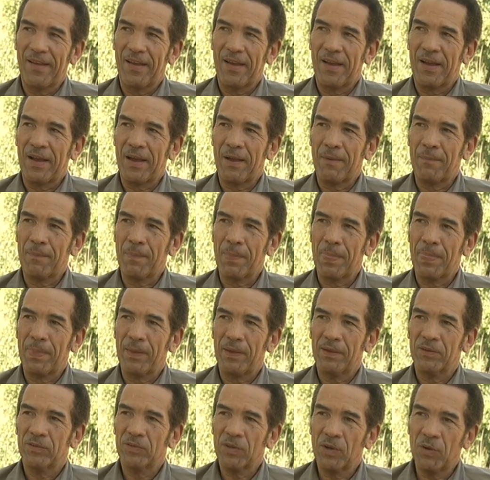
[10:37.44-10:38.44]
Um,
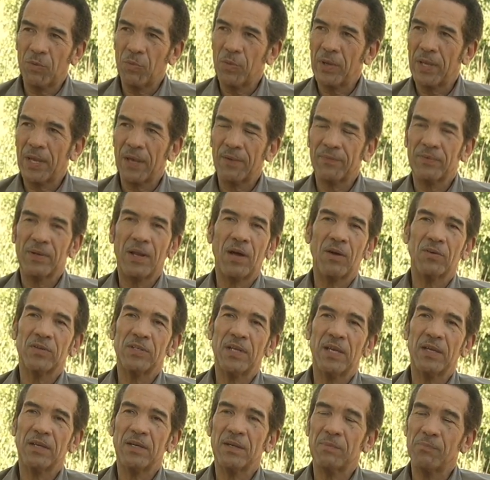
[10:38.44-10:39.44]
so we have now
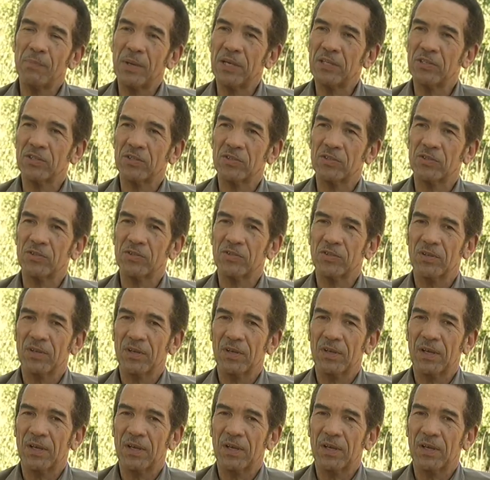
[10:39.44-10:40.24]
taken measures,